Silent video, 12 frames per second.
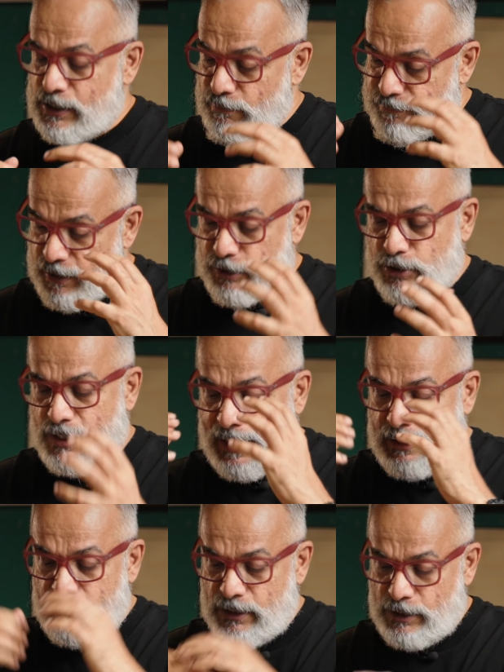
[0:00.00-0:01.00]
and
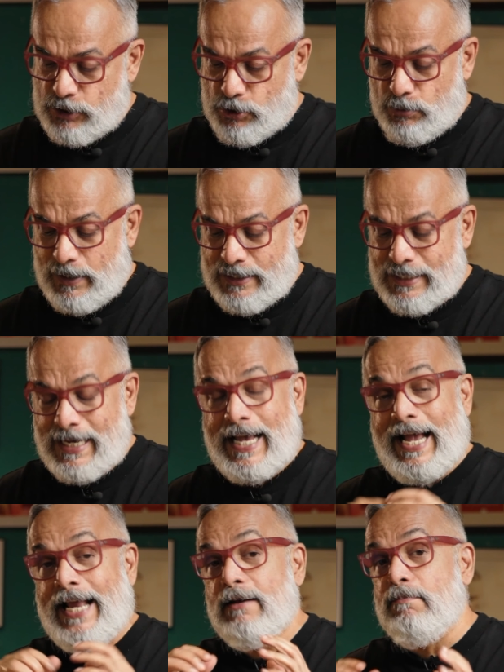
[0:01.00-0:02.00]
functionalities to it
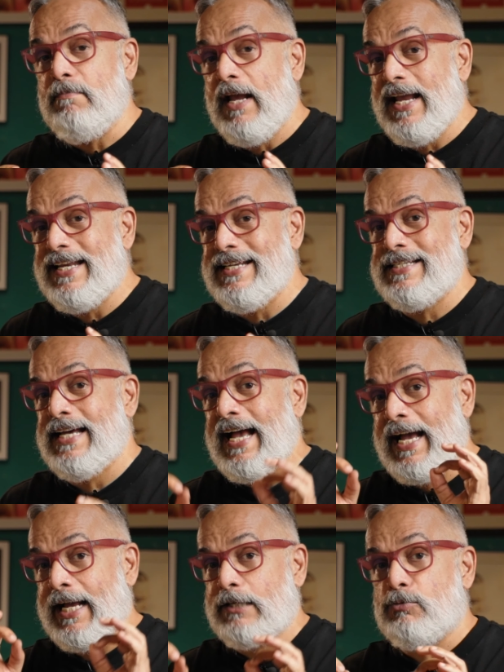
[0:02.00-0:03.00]
and made it
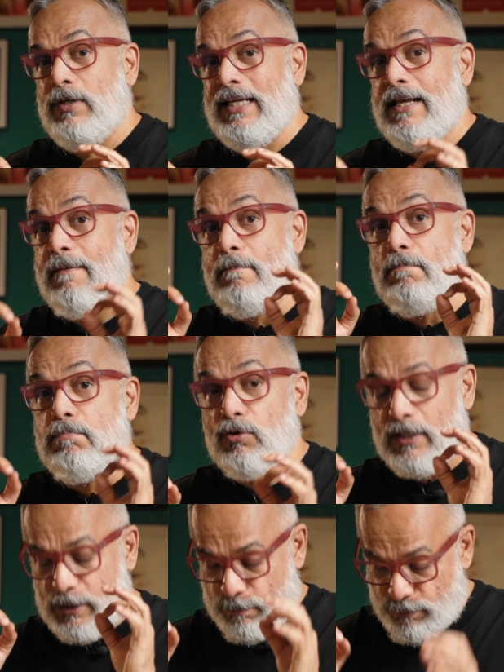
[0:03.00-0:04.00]
actually
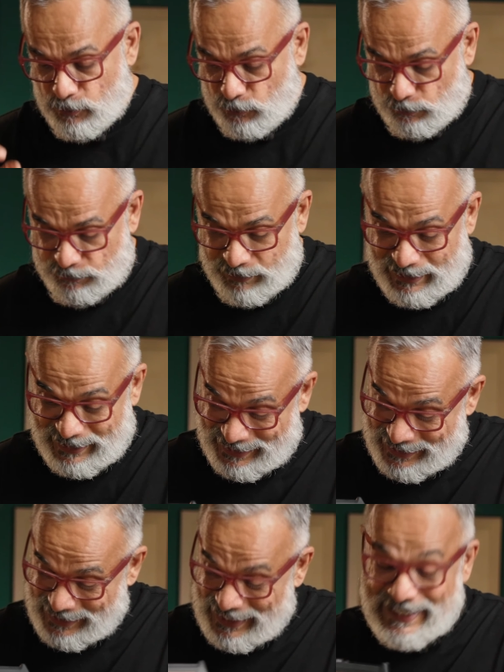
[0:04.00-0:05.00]
bulletproof.
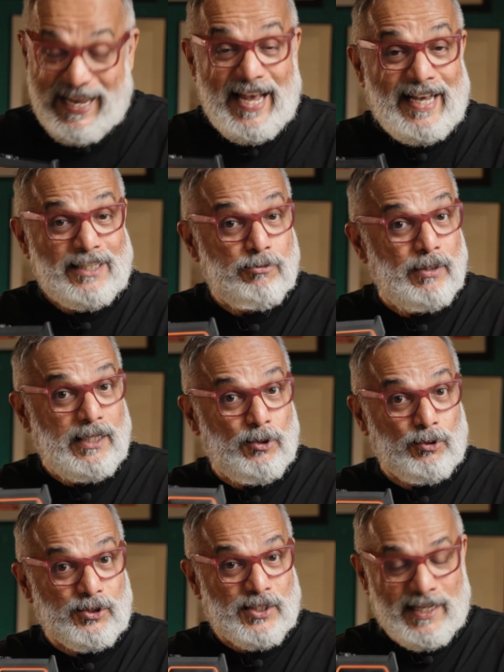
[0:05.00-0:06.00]
It actually
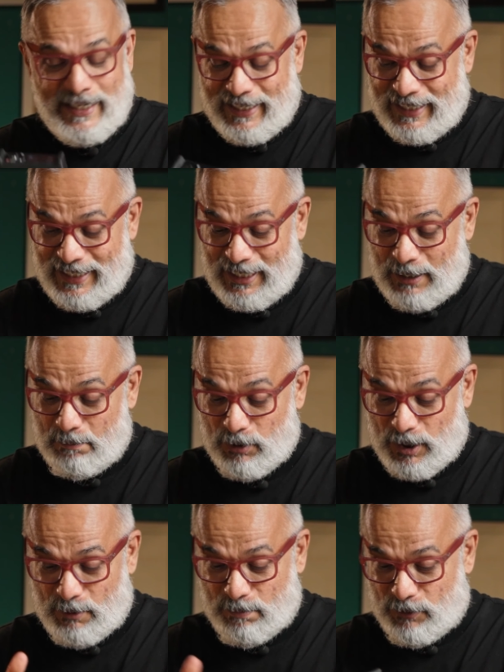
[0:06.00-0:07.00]
looks like a
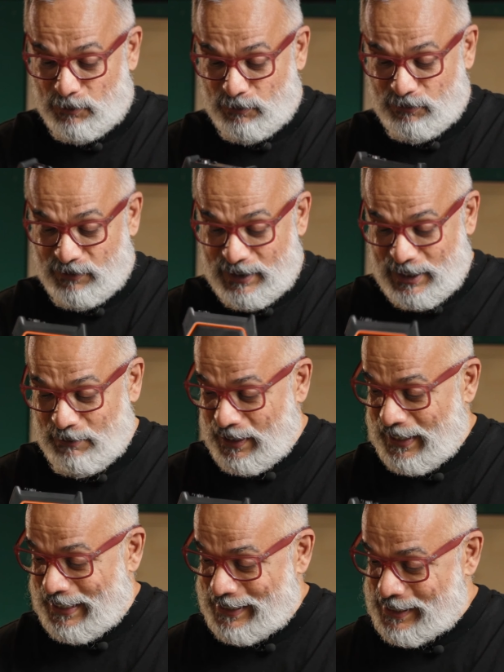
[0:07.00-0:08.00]
bulletproof
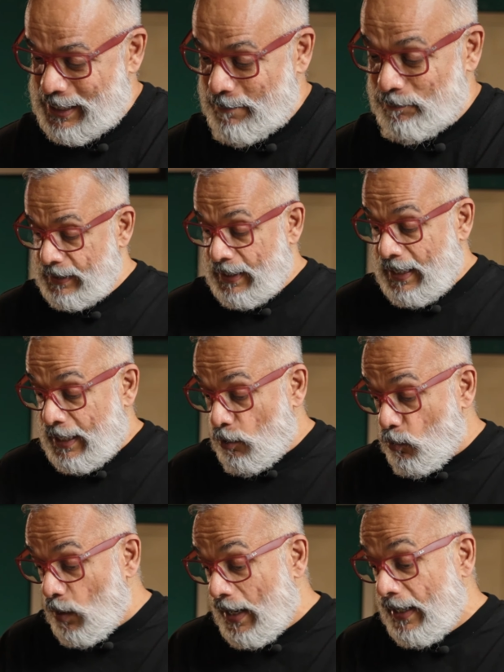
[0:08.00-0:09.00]
device. Now,
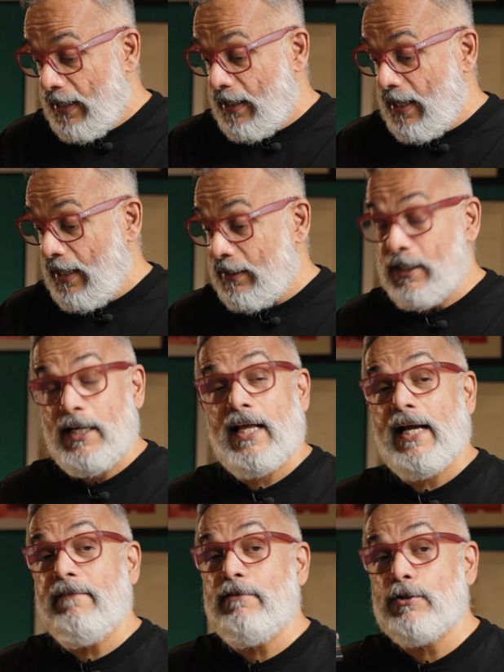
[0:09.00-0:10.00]
while the
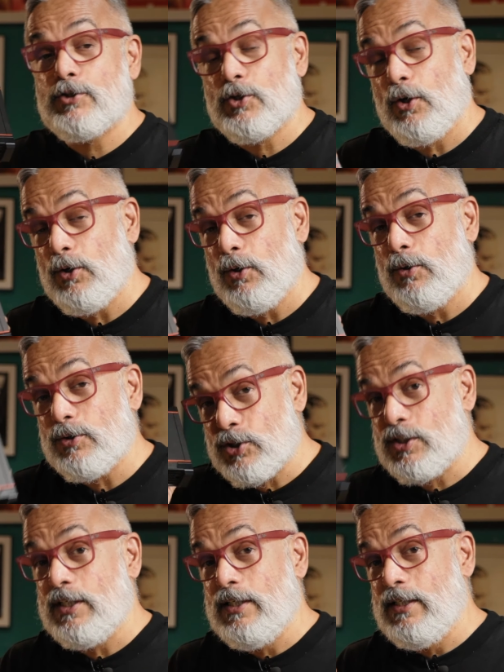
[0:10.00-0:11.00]
LiveU Solo
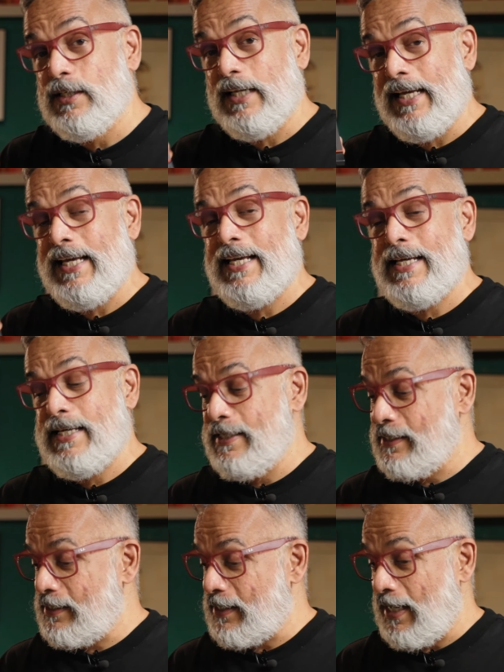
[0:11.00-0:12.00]
still
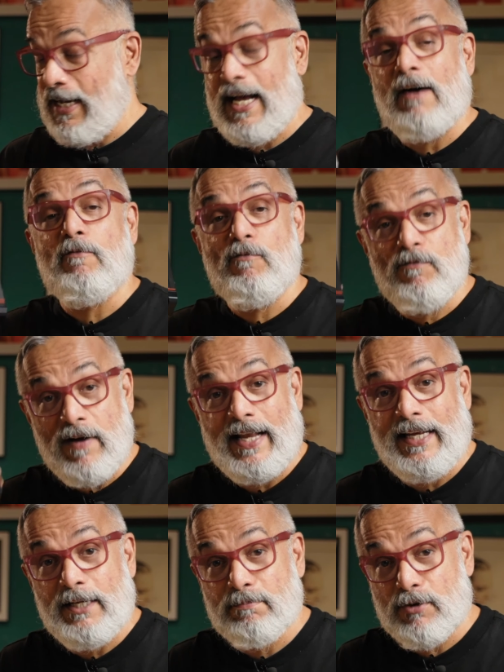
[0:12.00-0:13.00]
is a
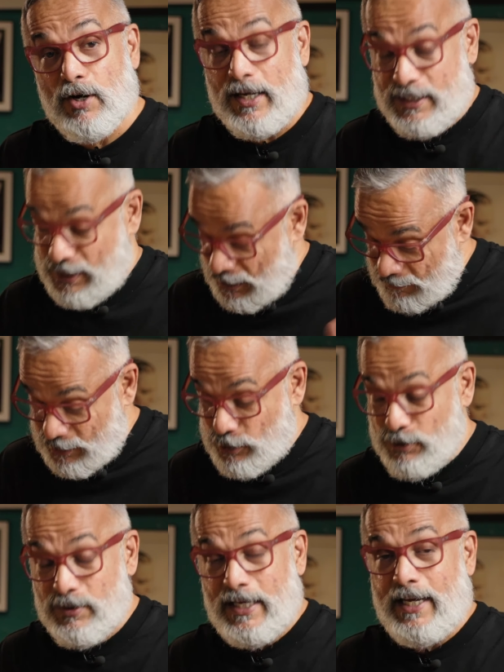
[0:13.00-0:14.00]
valid product even
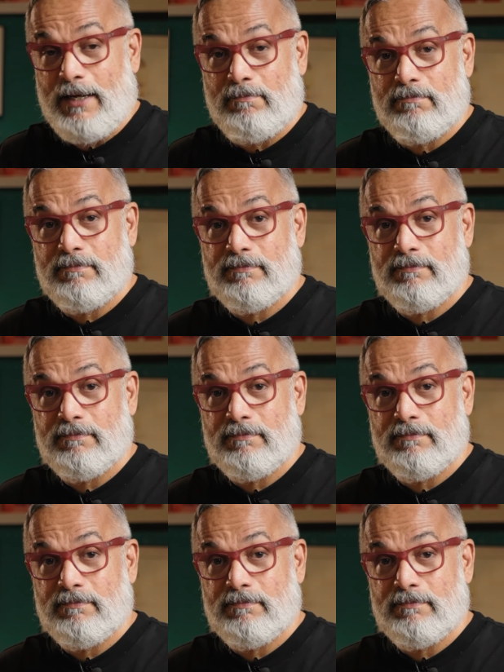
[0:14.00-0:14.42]
today,